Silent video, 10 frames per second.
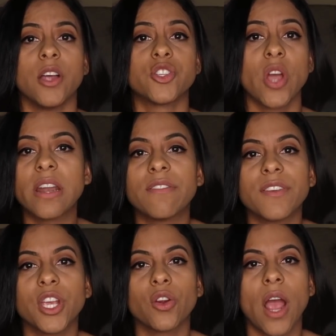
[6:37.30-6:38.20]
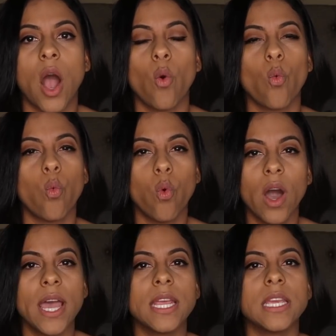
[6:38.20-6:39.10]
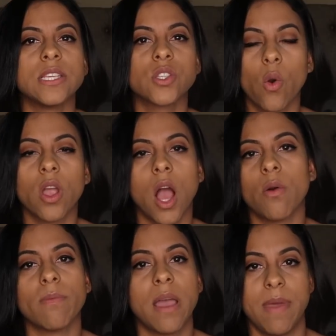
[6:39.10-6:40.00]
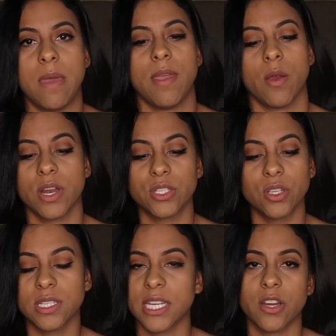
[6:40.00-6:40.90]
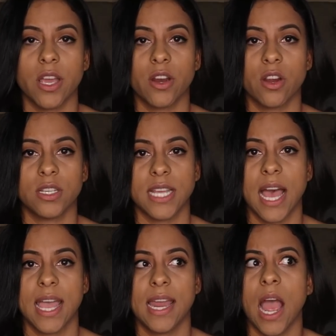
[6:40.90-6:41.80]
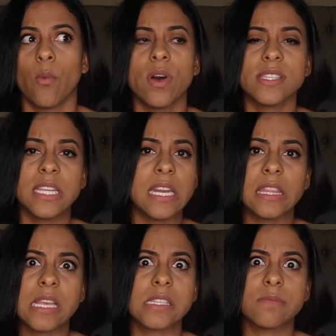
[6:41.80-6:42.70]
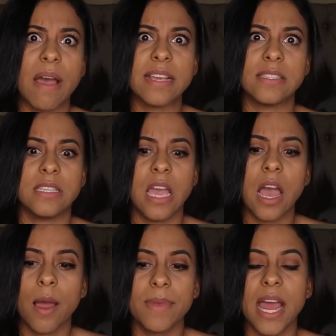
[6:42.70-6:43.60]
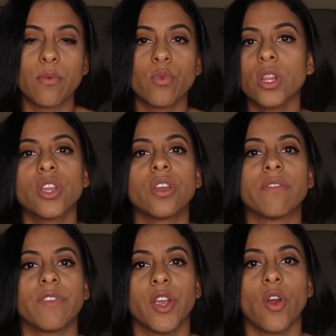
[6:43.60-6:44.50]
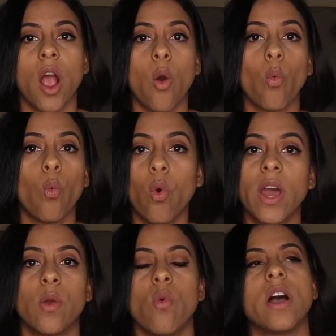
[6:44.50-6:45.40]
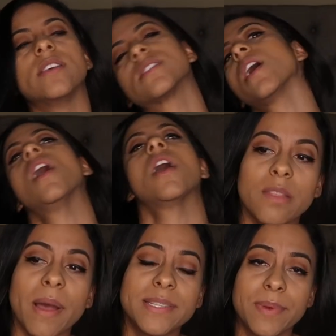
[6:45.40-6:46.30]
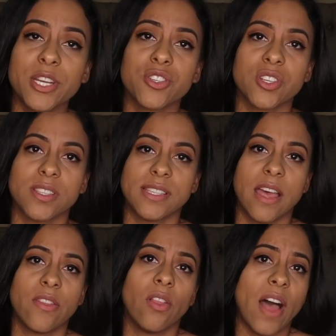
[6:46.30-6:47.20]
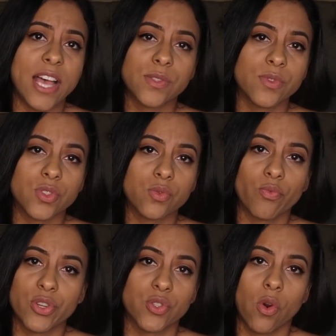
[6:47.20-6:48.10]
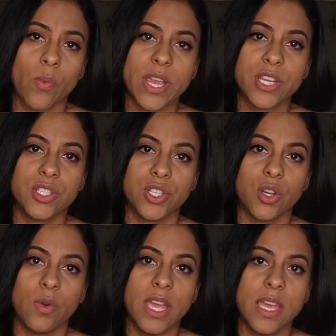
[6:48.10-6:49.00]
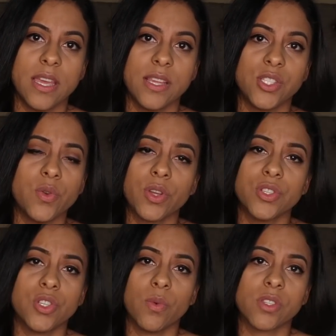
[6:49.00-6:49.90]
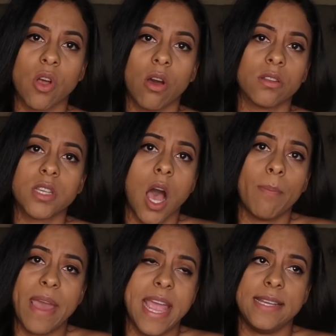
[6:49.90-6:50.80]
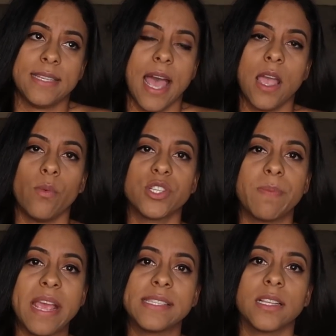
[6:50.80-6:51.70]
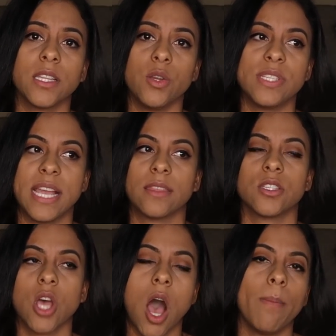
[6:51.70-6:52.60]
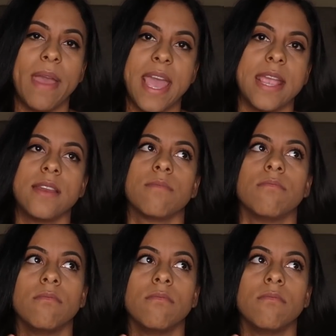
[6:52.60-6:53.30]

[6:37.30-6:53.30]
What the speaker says: trying to figure out what is going on with my baby. I already took dairy out of her diet. I wasn't eating things spicy. I mean, I really couldn't figure out what it was. My pediatrician said the last resort we could do is you can do what's called a top 8 diet, which basically you take the top 8